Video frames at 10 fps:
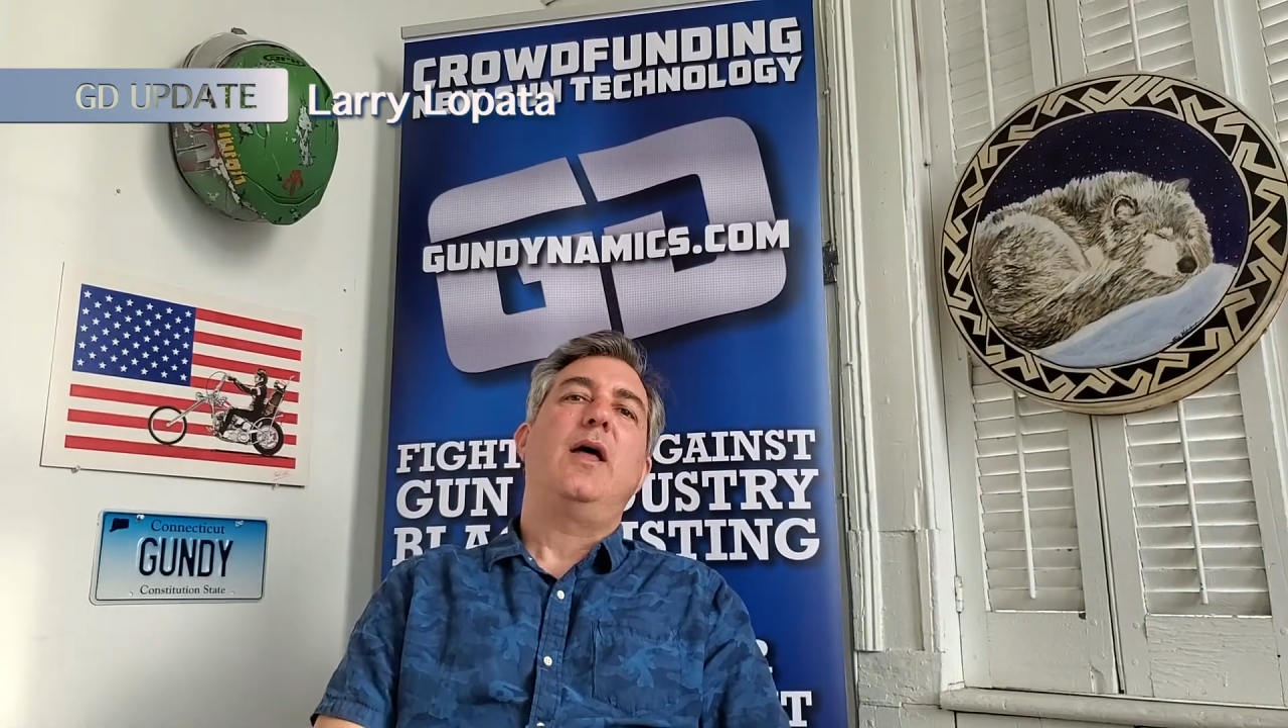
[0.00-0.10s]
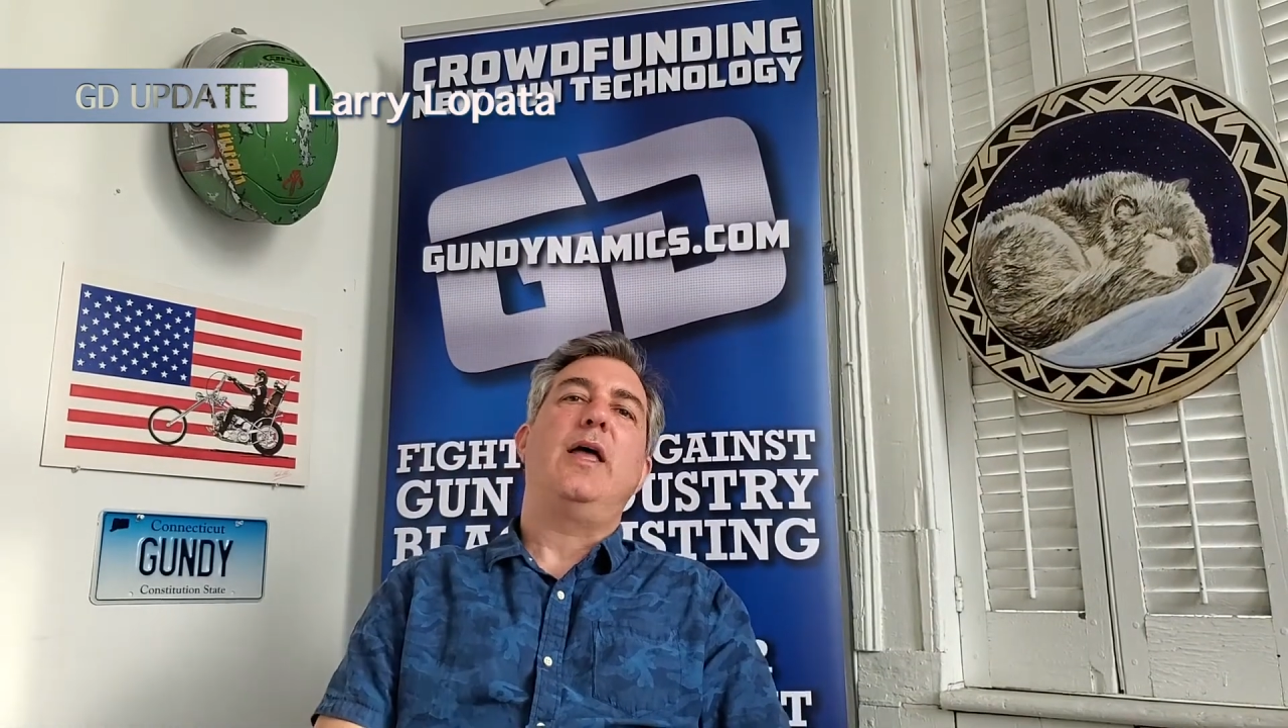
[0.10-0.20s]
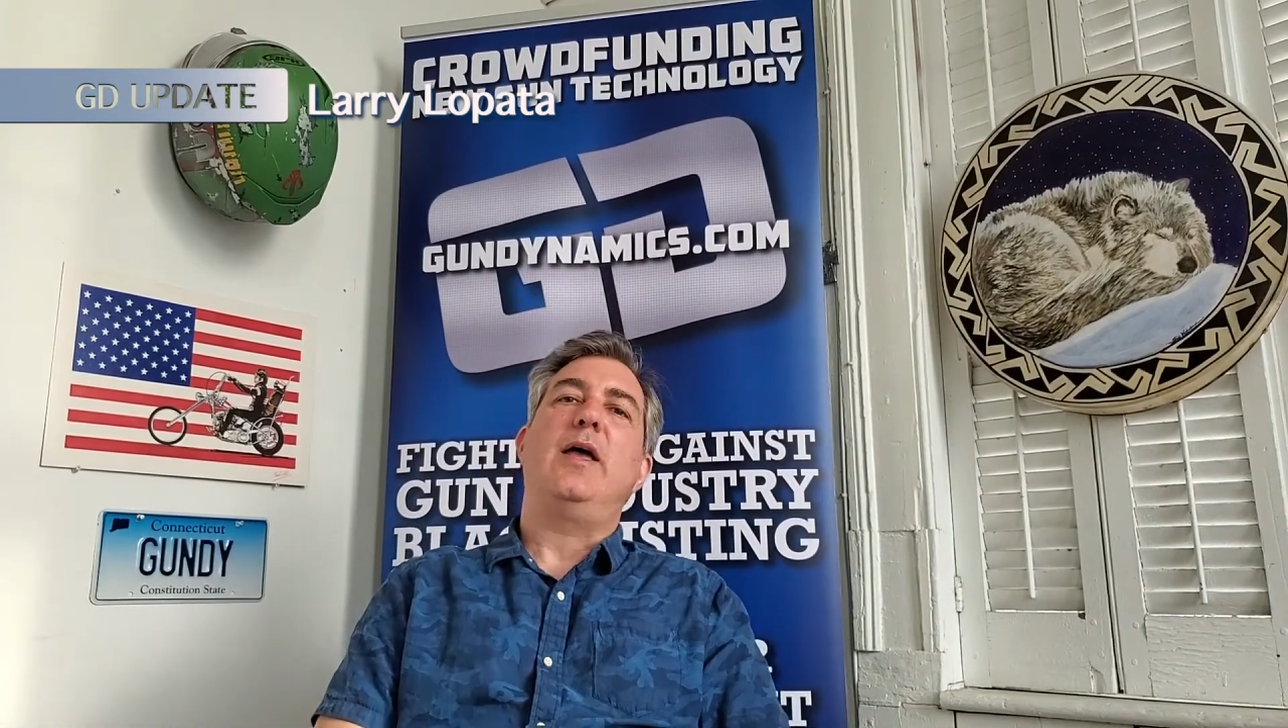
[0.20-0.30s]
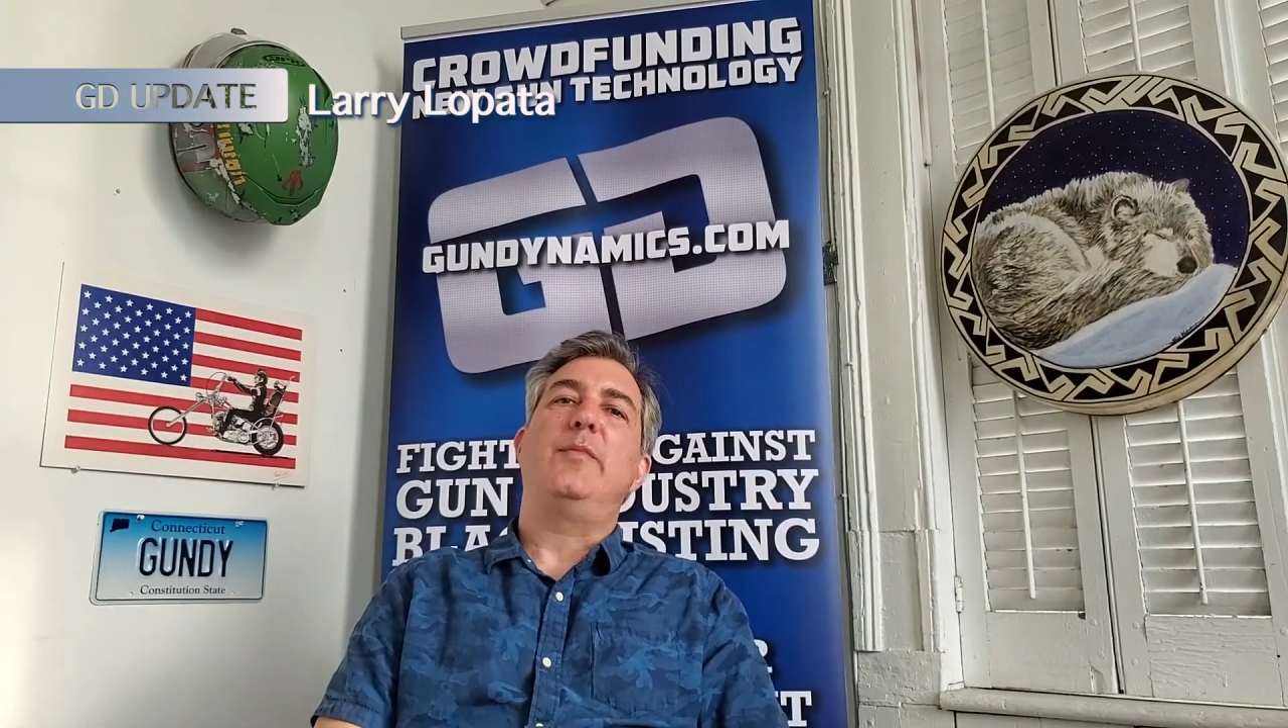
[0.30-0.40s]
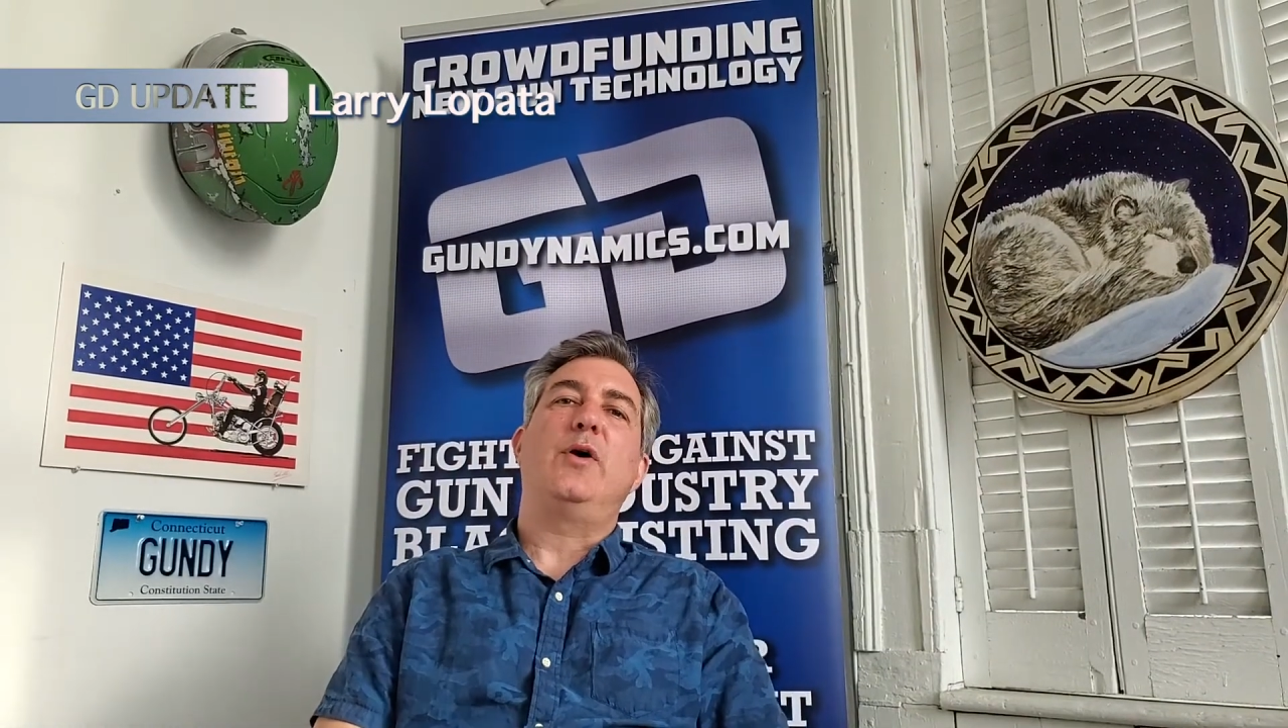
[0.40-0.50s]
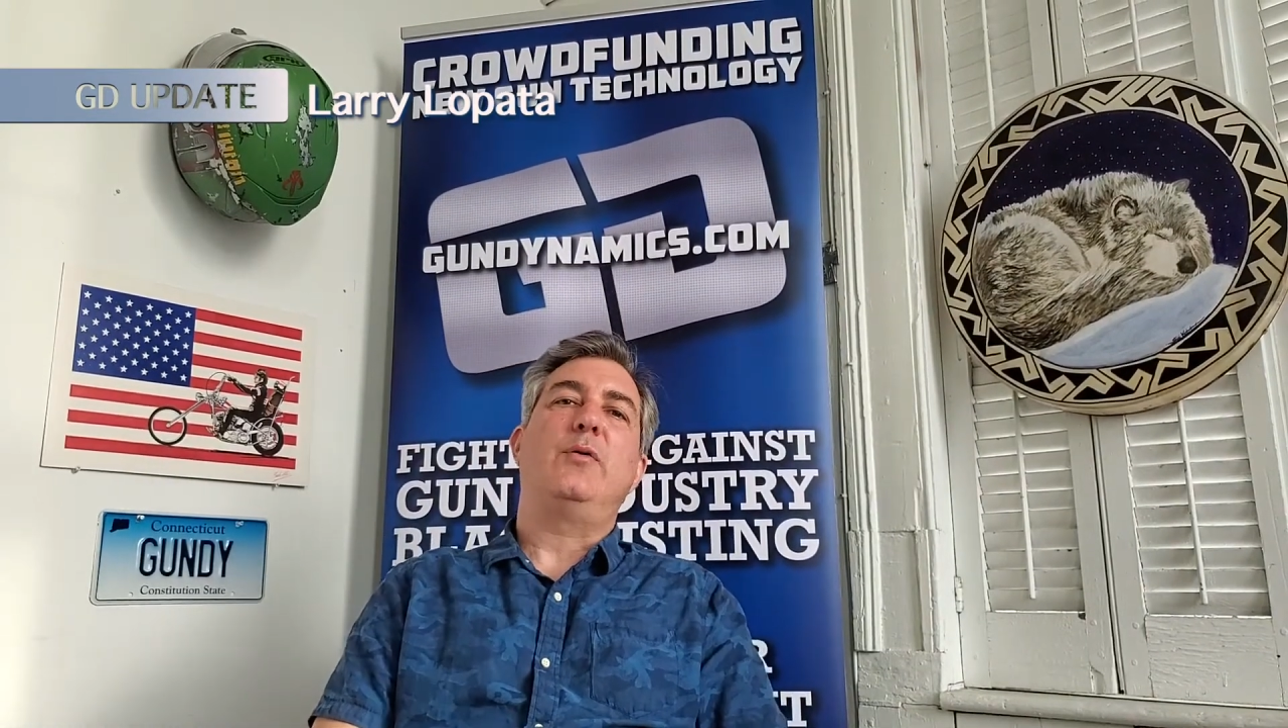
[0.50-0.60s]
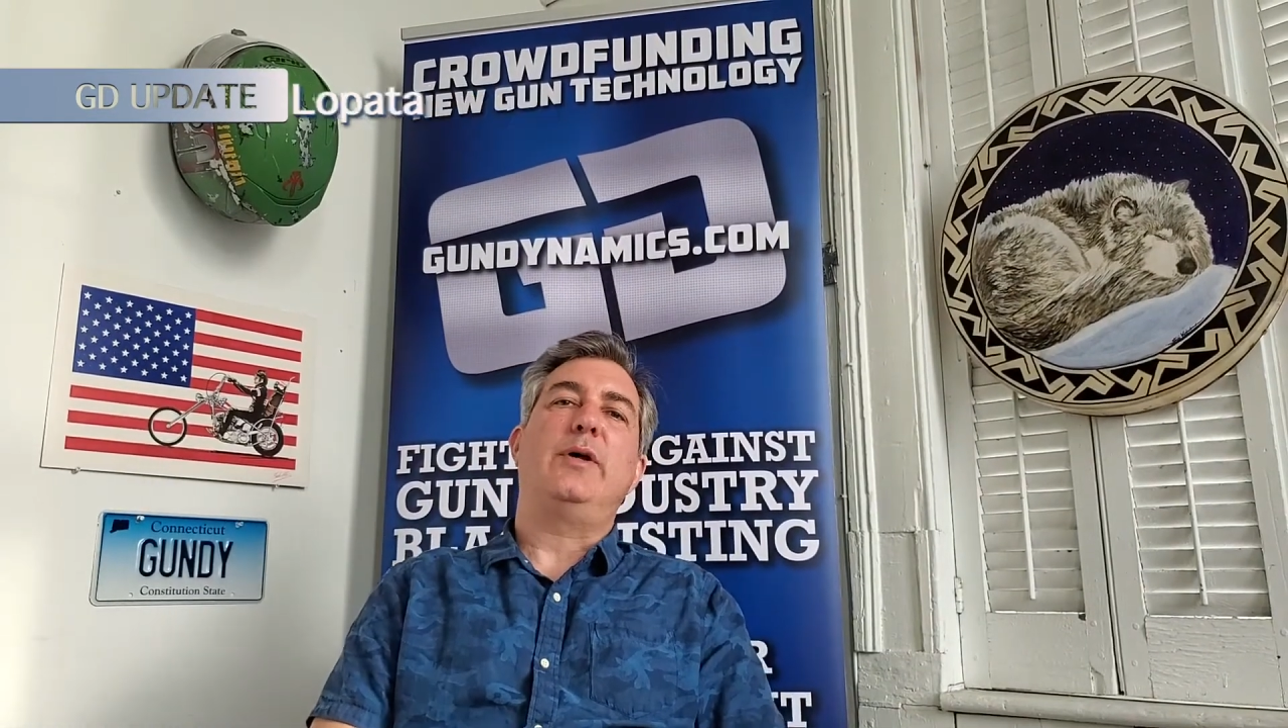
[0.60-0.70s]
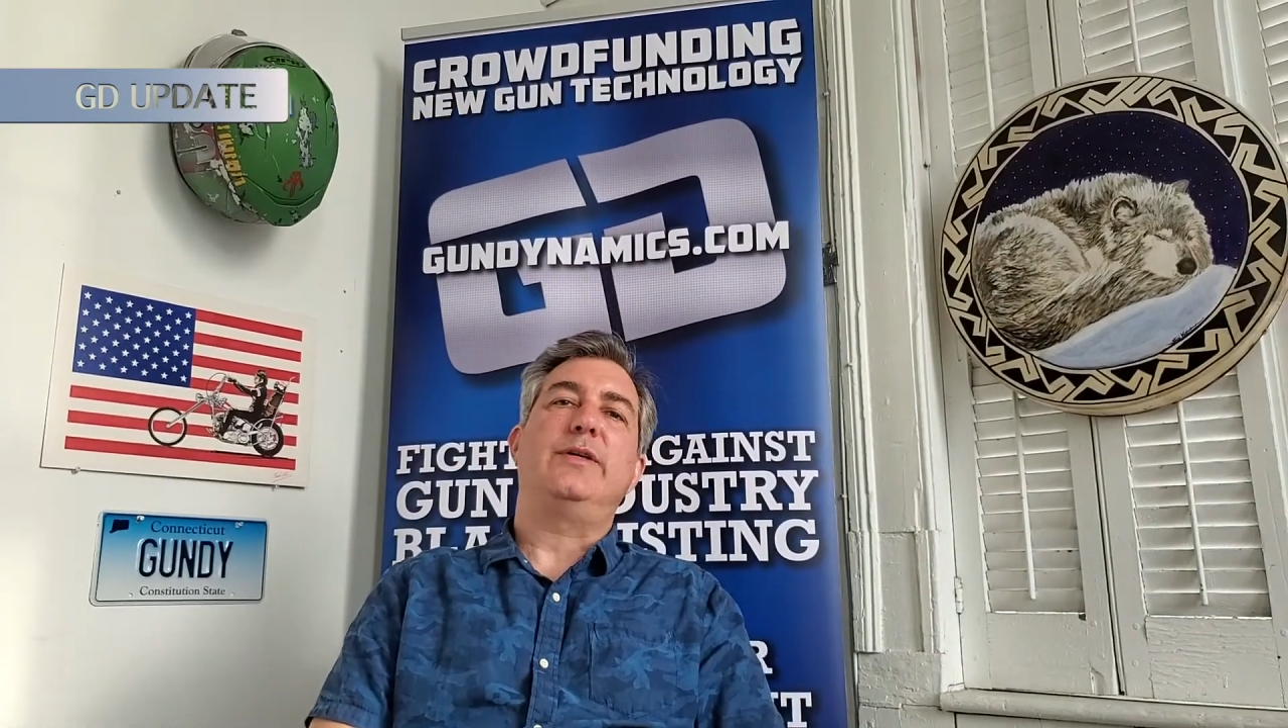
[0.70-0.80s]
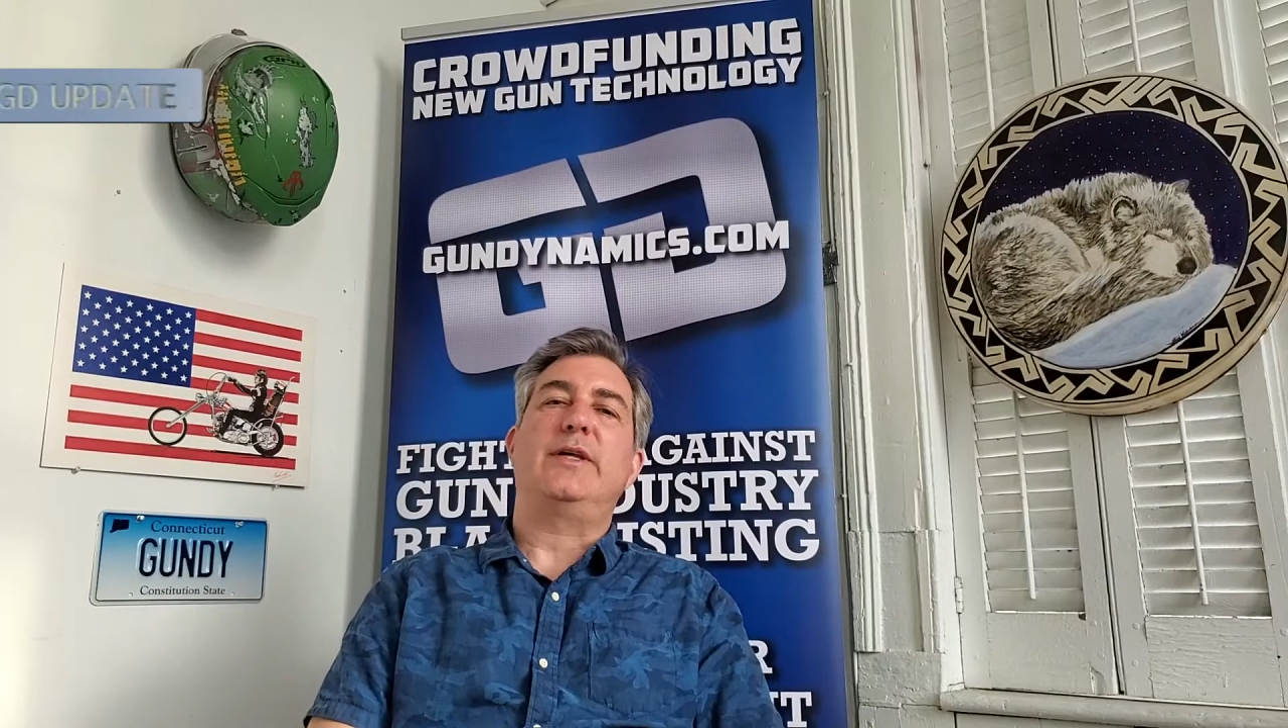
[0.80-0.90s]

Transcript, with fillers: Ammo is